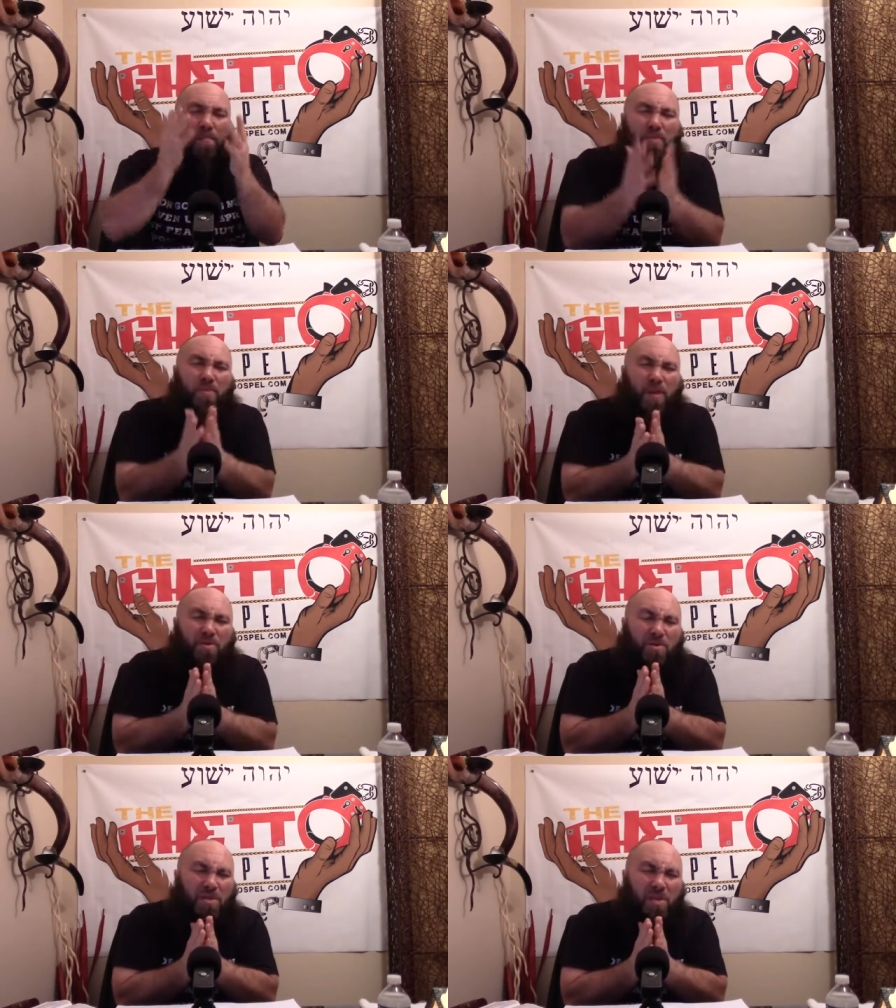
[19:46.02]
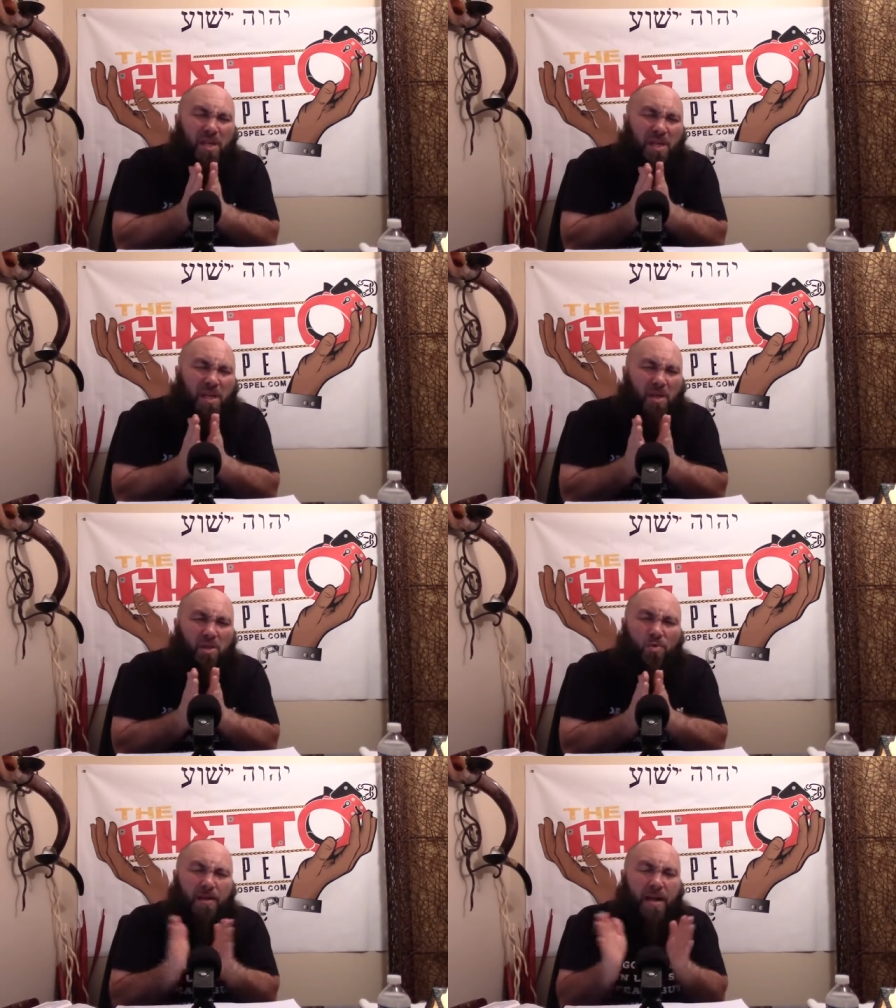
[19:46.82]
There's the, the
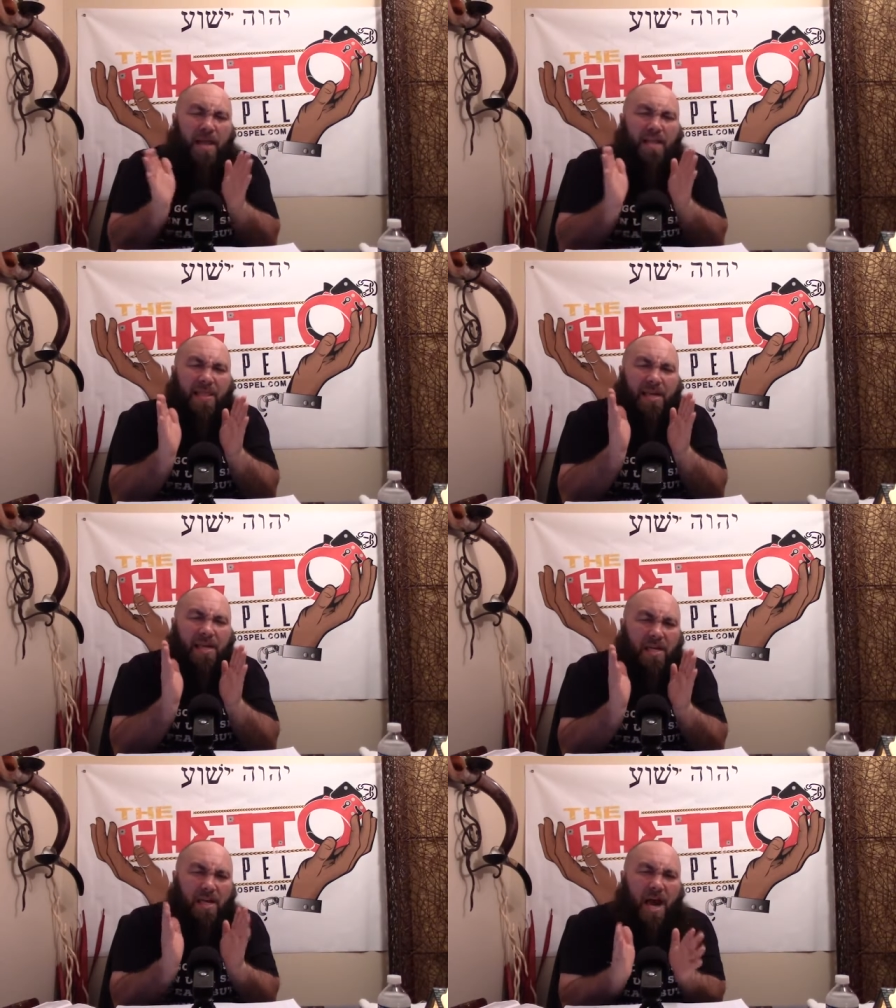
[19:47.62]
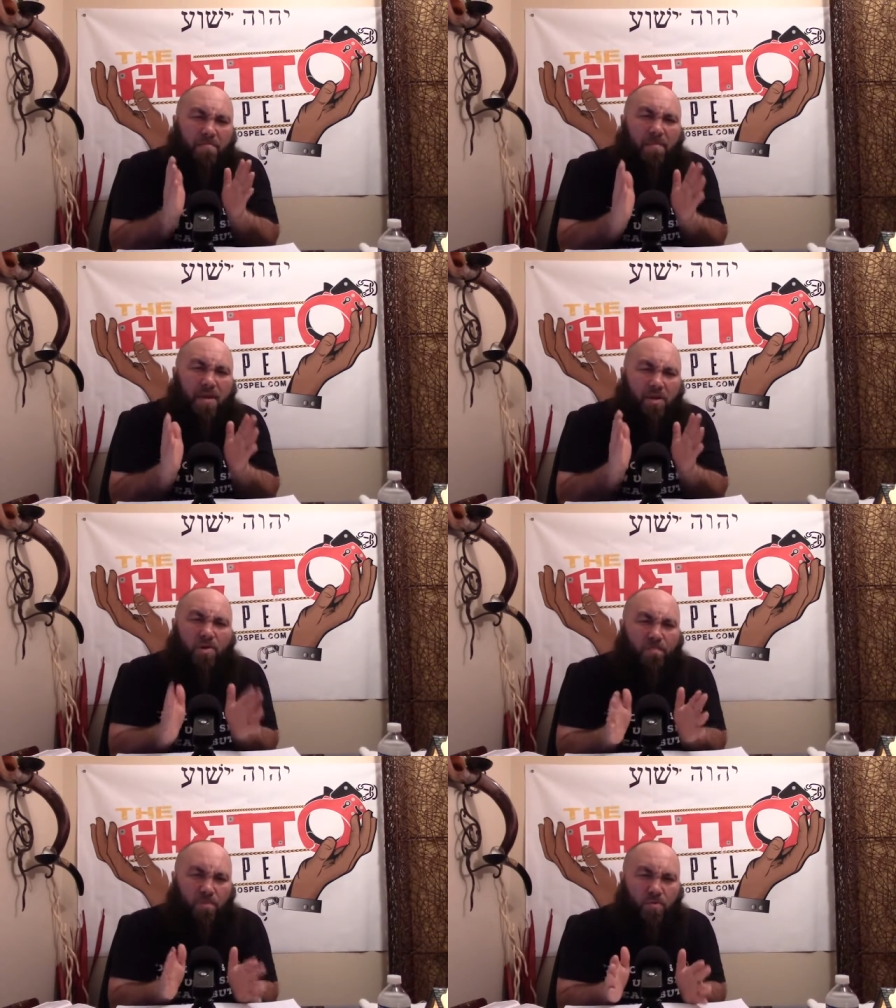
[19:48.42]
Illuminati. They cannot make a
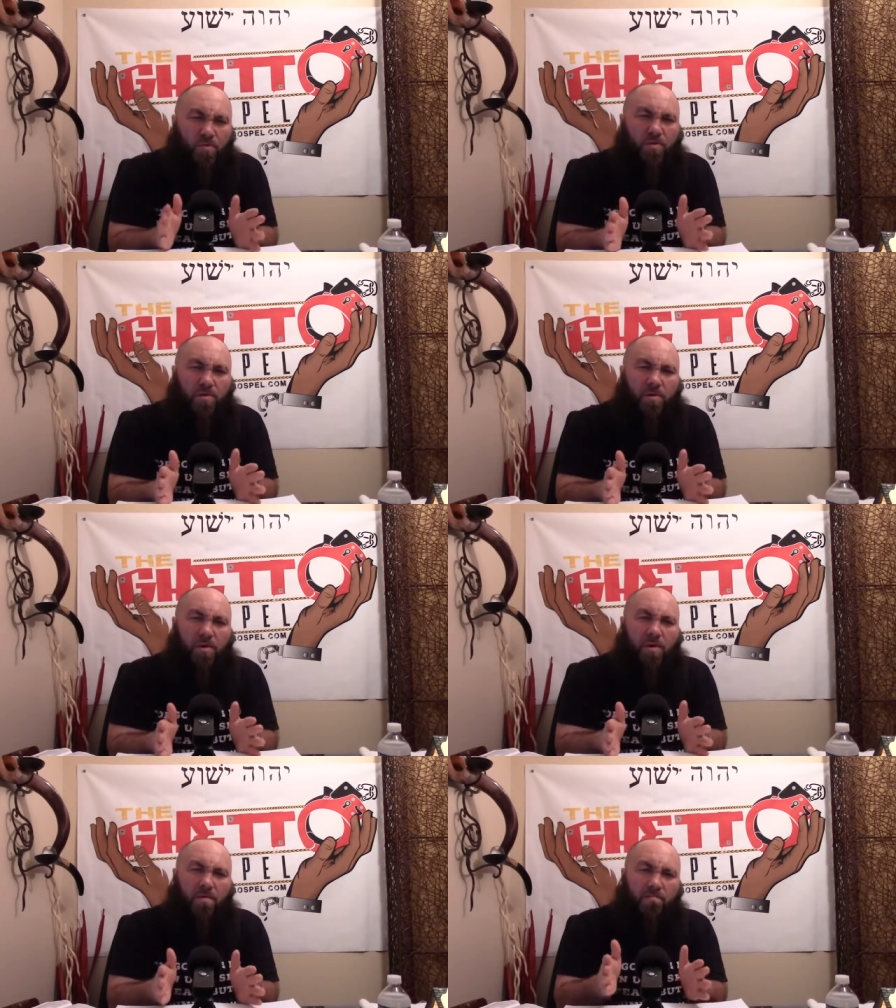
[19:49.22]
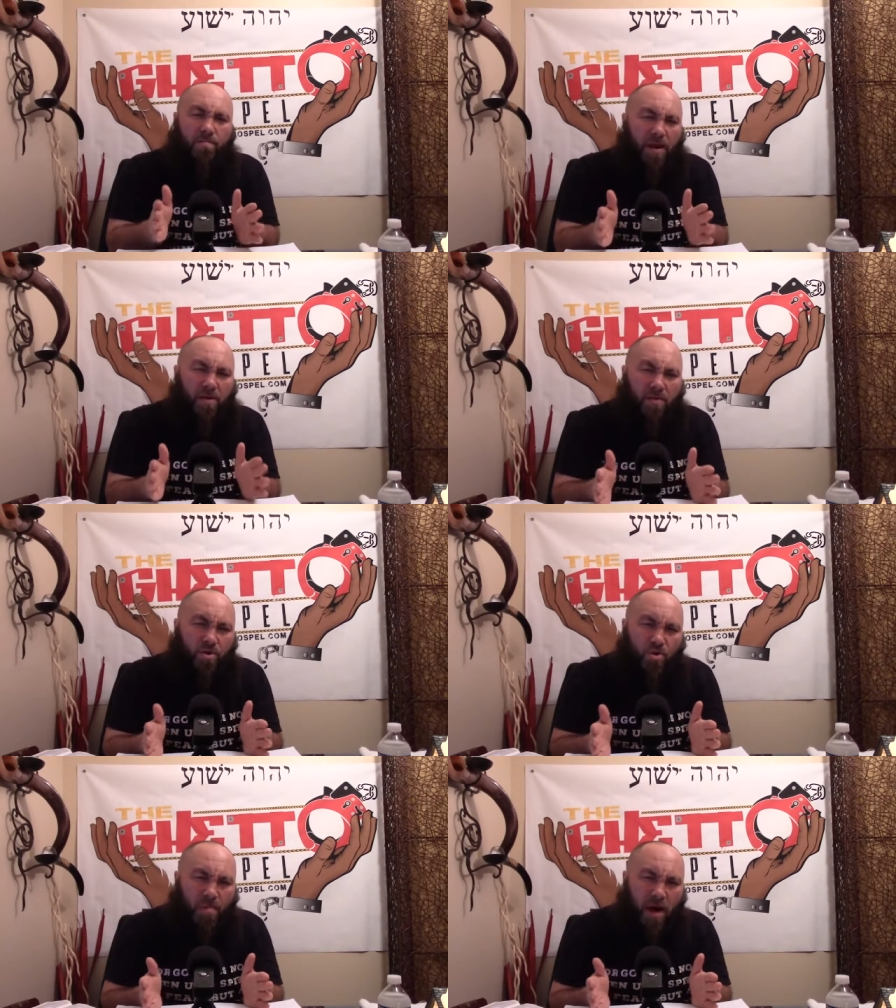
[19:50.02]
computer better
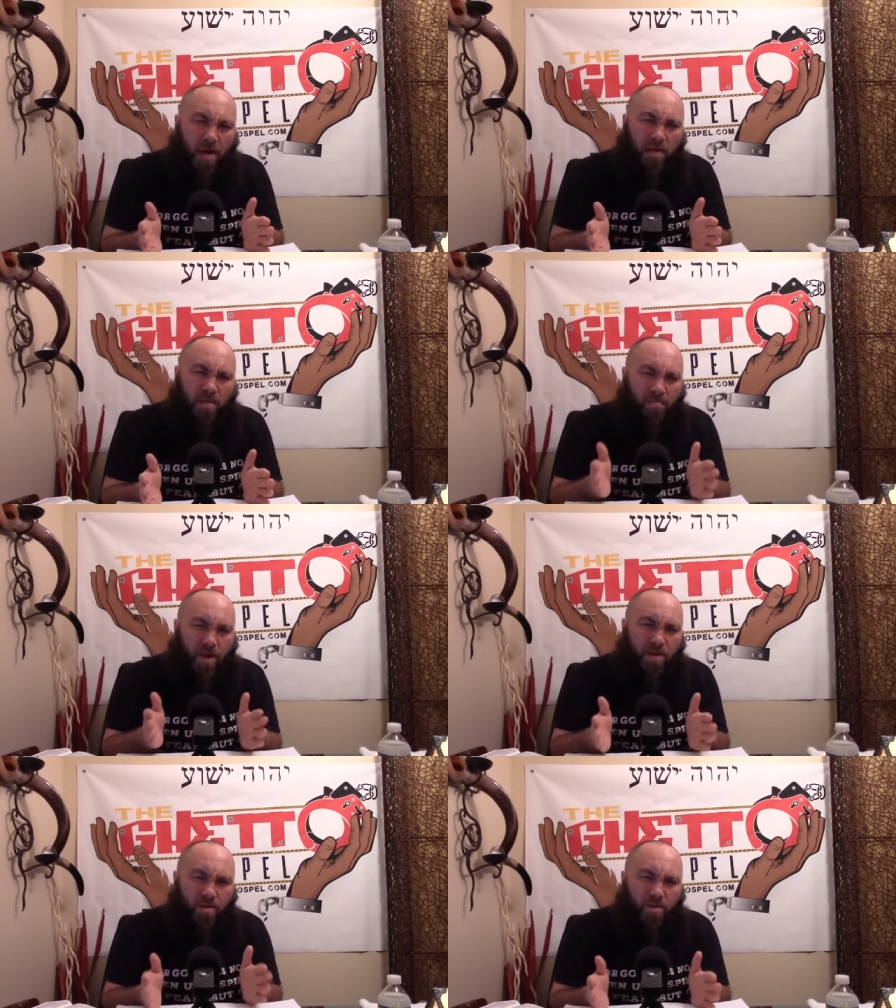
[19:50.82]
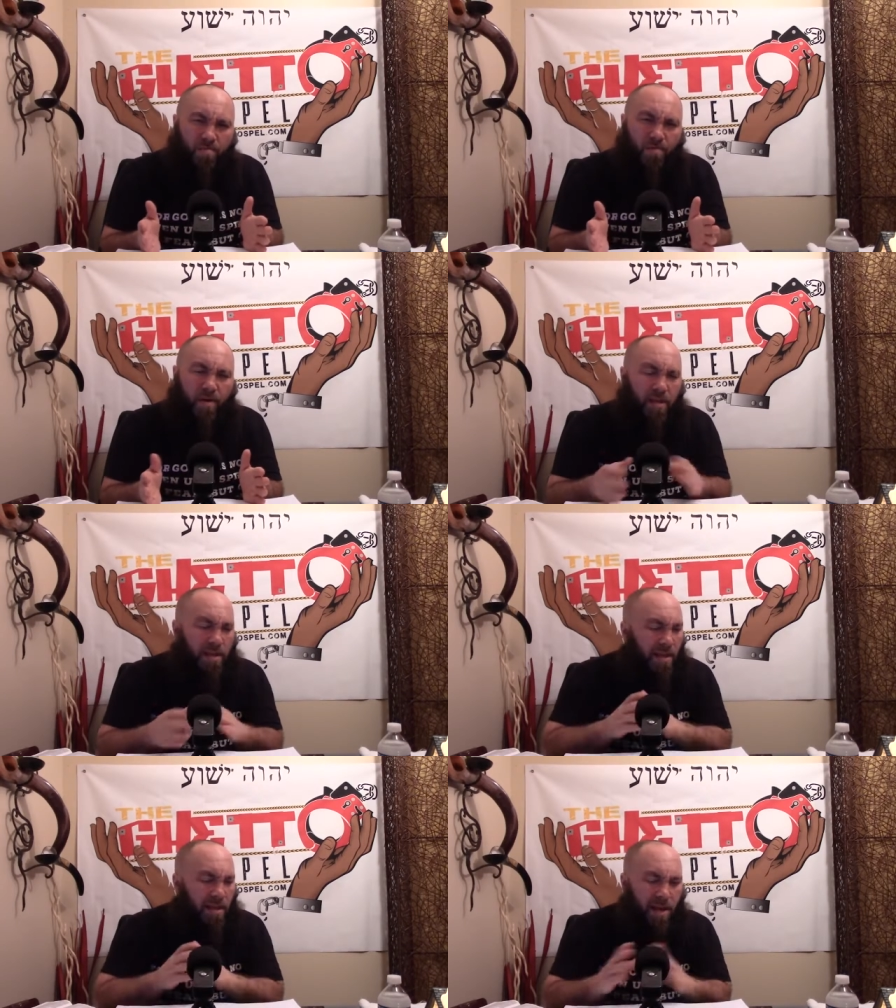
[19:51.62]
than your mind, better than your brain.
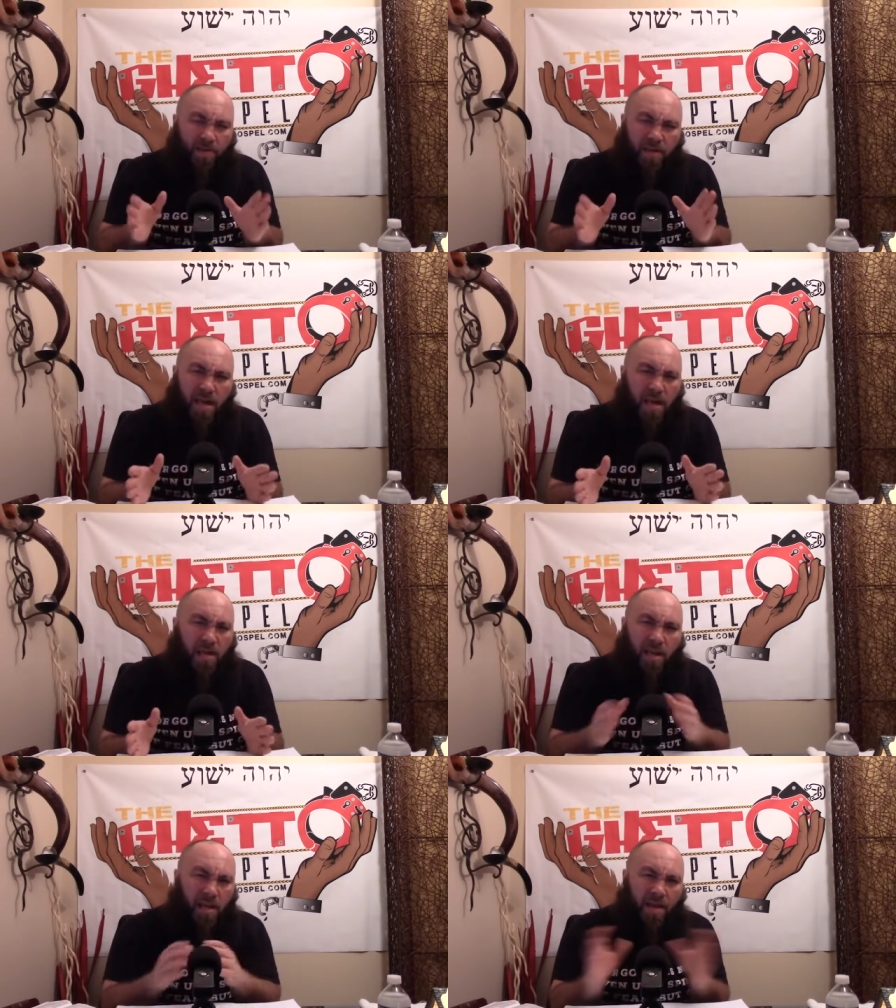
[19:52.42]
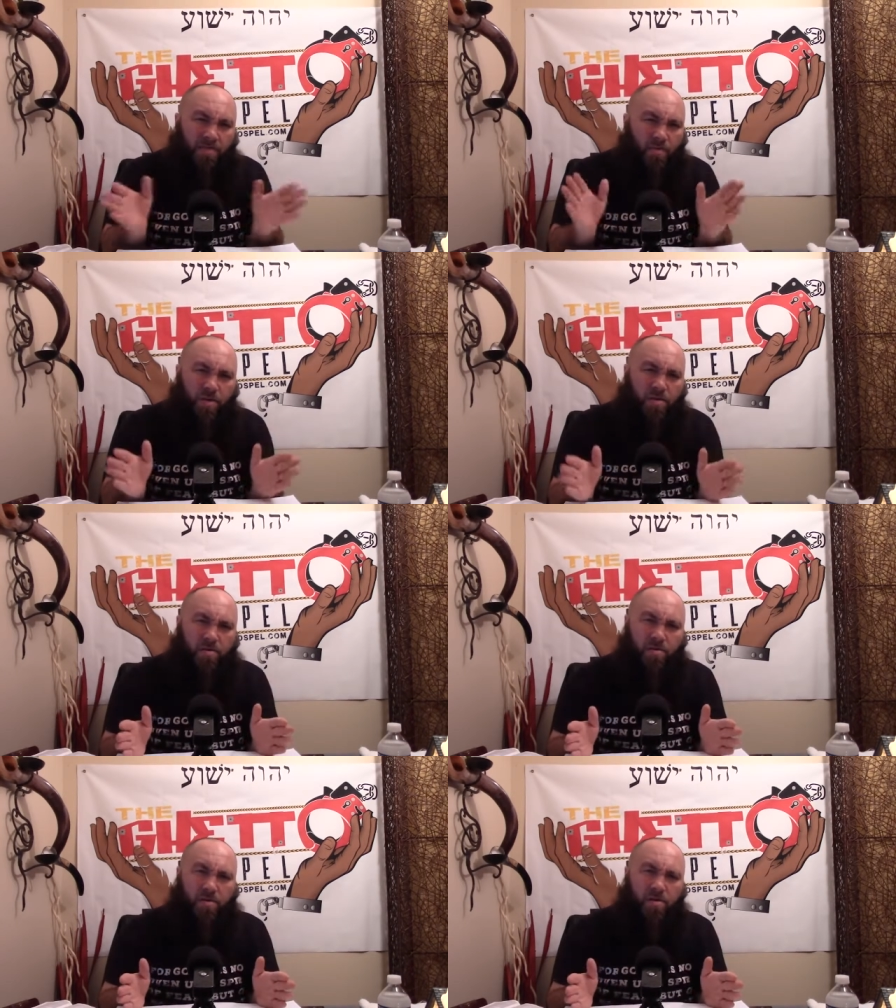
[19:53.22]
They never can. They never will.